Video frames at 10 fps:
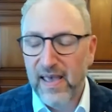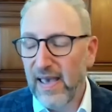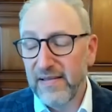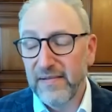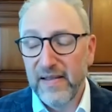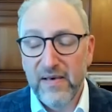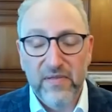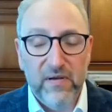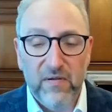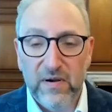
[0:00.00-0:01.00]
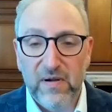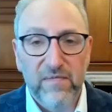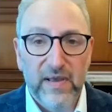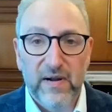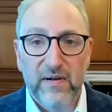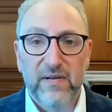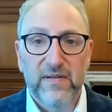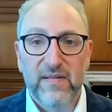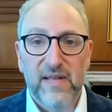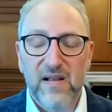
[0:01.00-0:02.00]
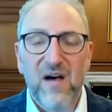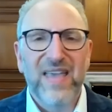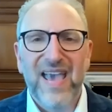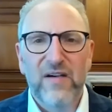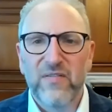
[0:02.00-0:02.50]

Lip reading: And the clerk over there just said, "Oh yeah,